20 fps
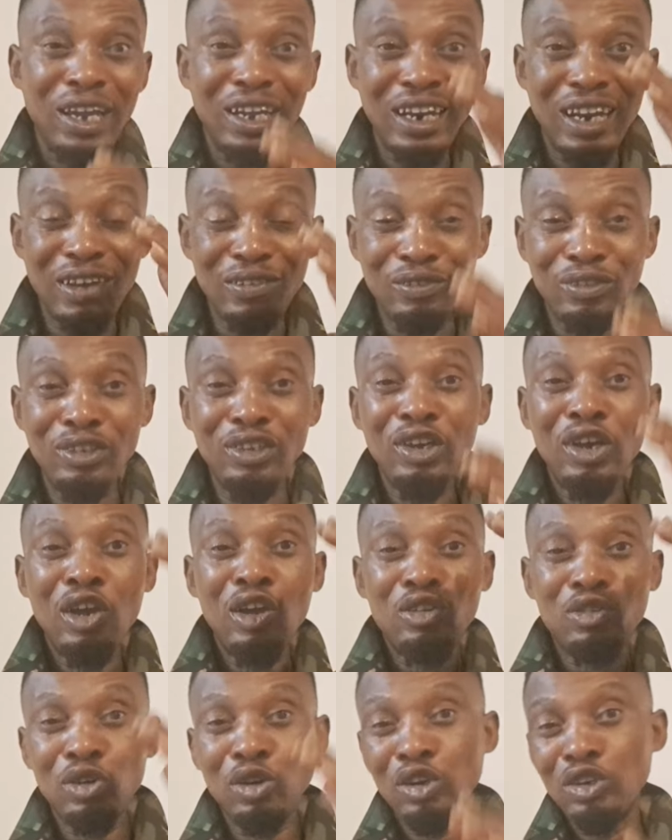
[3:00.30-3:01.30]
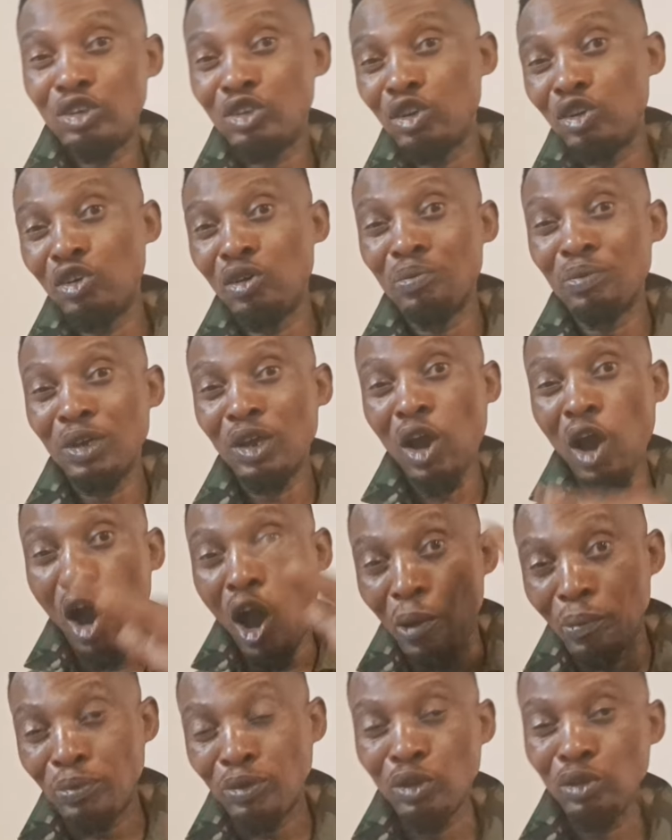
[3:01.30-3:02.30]
11. So it's going to be
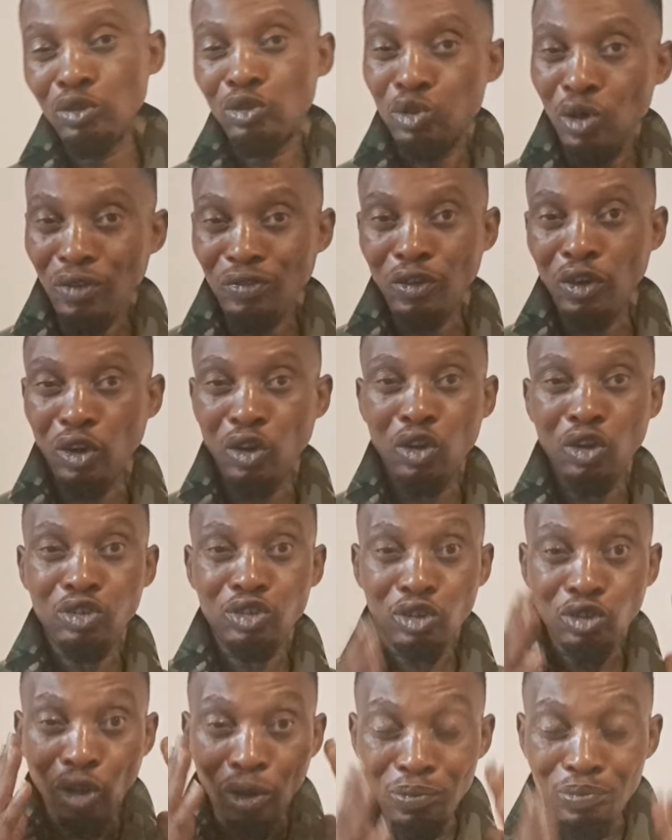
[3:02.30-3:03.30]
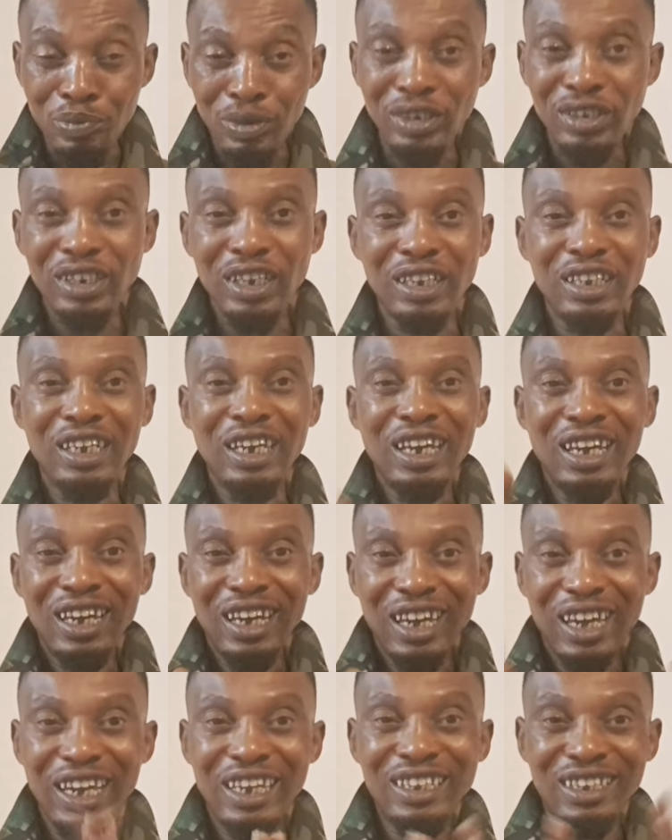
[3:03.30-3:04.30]
up to 12 o'clock. So don't miss it.
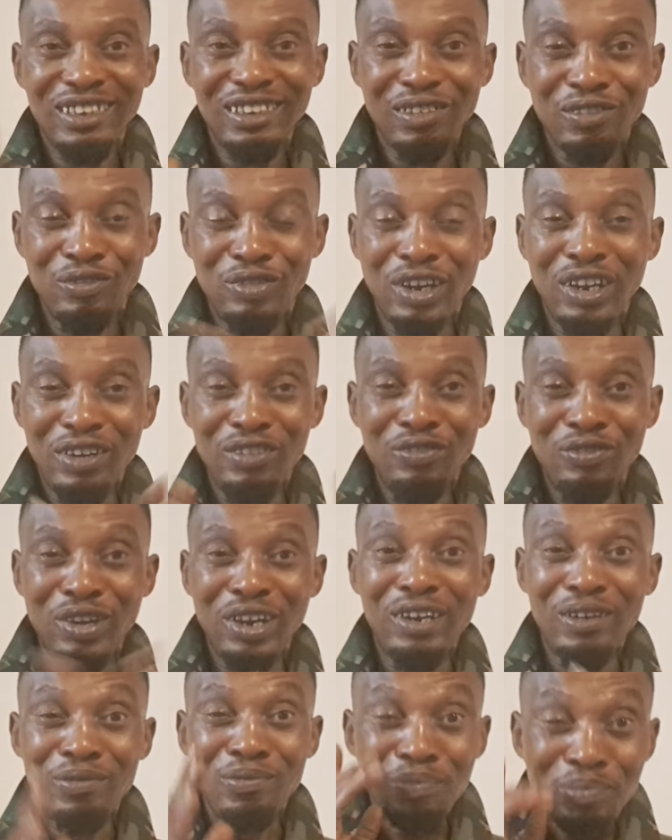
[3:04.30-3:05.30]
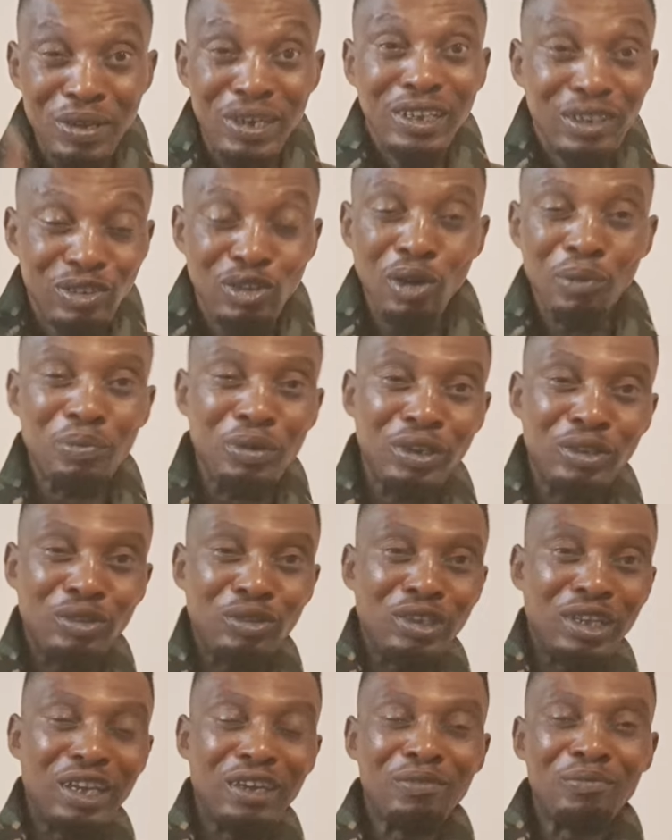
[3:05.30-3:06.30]
It is a very, very big topic
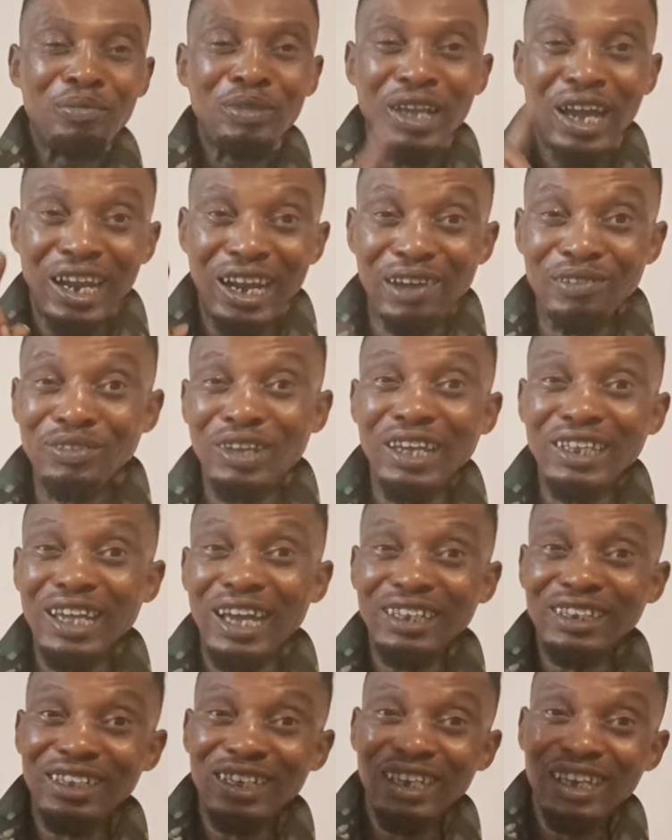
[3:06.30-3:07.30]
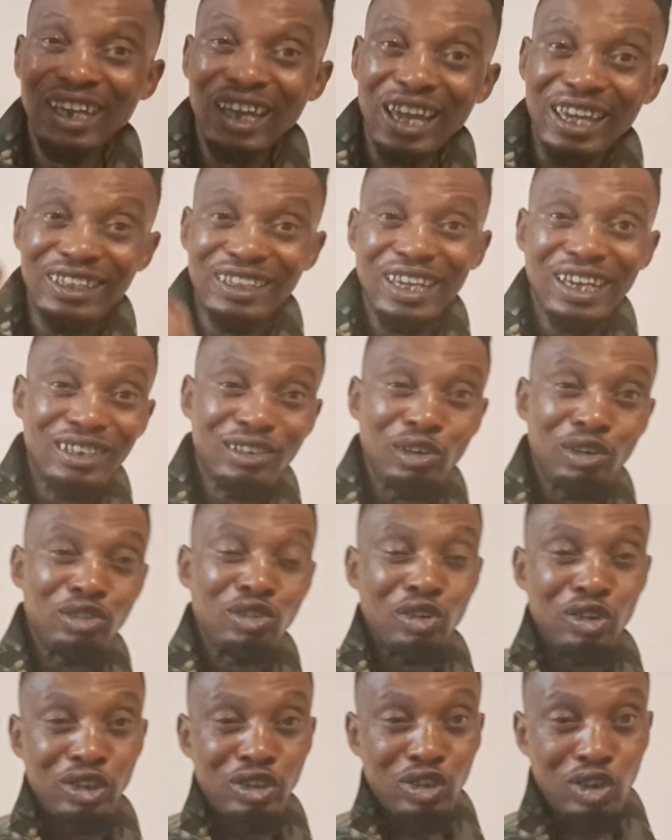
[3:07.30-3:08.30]
today. And after that, Edes
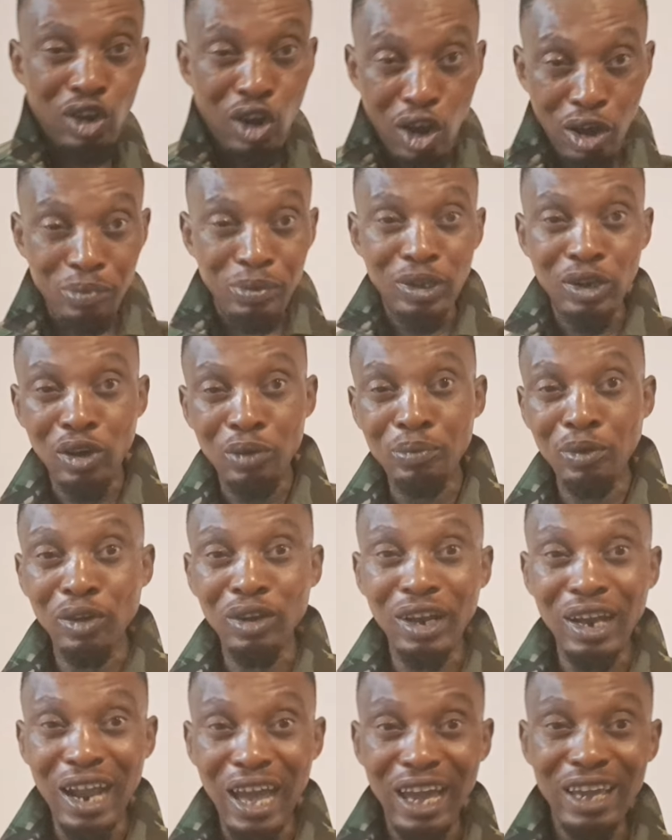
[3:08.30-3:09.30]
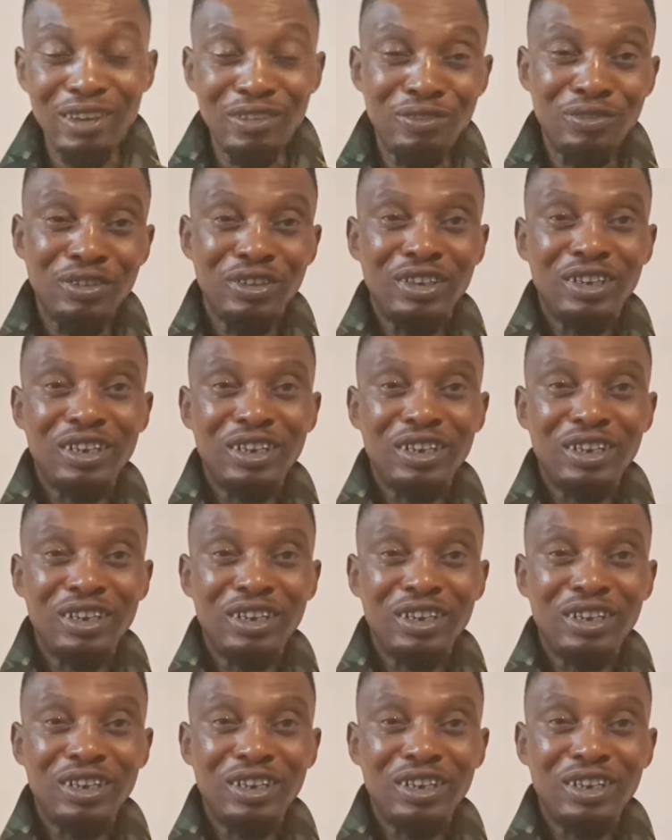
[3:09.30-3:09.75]
also is coming on live